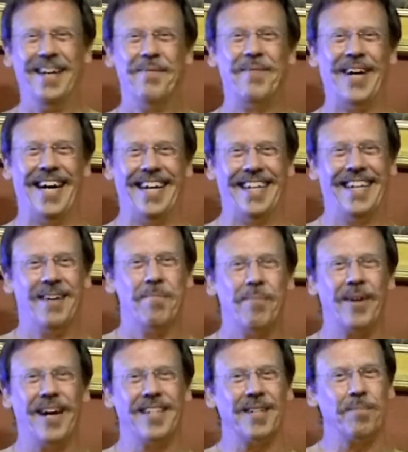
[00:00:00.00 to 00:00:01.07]
But
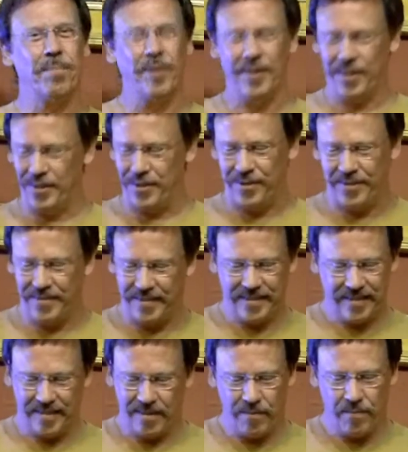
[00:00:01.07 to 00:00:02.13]
Brother Blue,
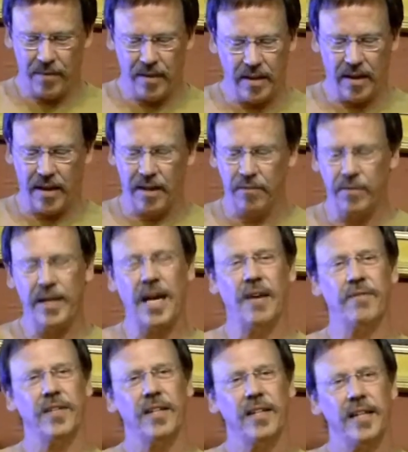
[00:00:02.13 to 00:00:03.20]
we
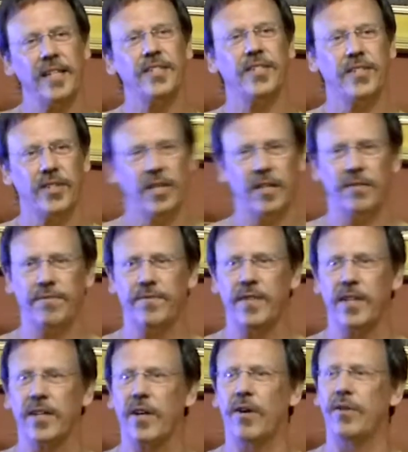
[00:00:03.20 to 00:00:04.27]
have a listserv
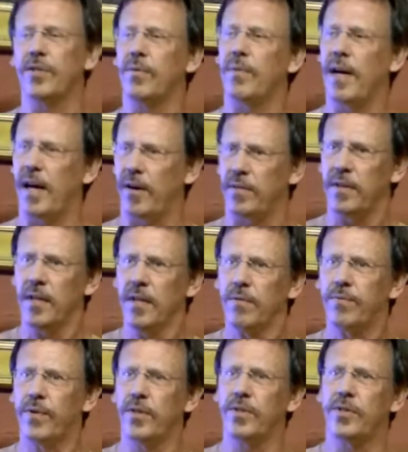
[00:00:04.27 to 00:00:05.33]
that goes around
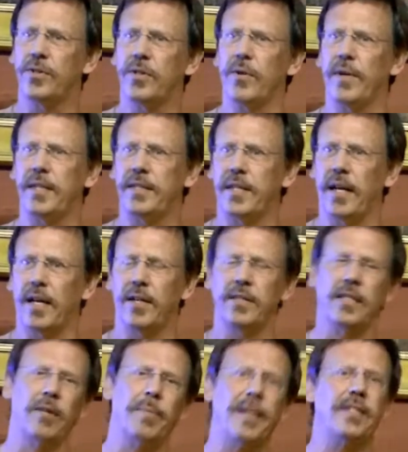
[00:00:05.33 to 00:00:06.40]
for
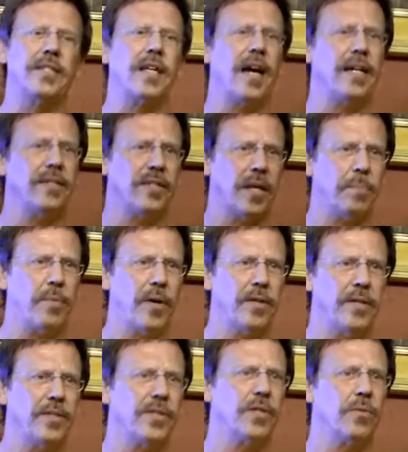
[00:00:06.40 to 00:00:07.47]
storytellers. Everybody signs up
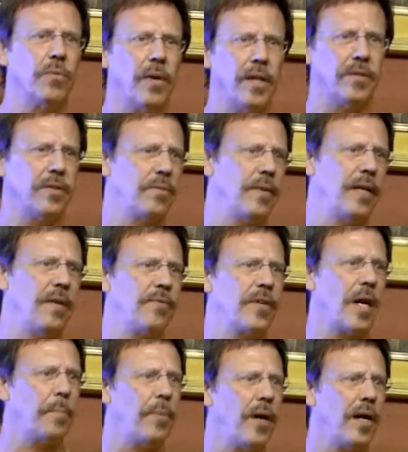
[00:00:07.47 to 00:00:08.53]
on this at once. We have a
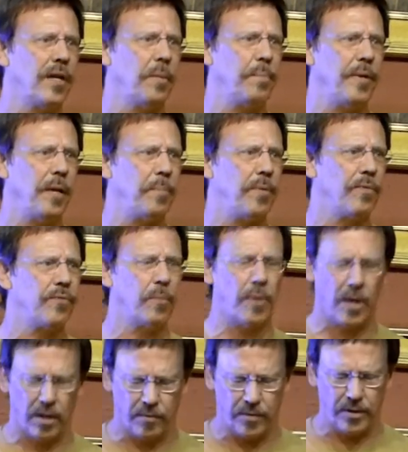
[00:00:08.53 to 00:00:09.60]
couple hundred people from
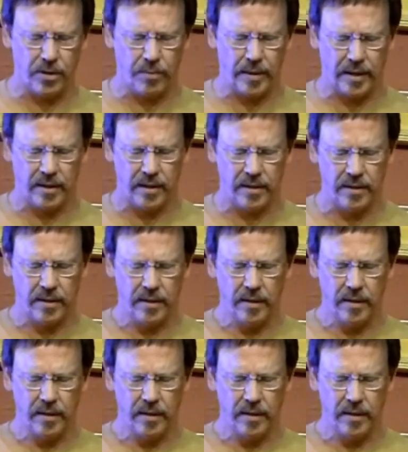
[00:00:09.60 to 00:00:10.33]
all over New England.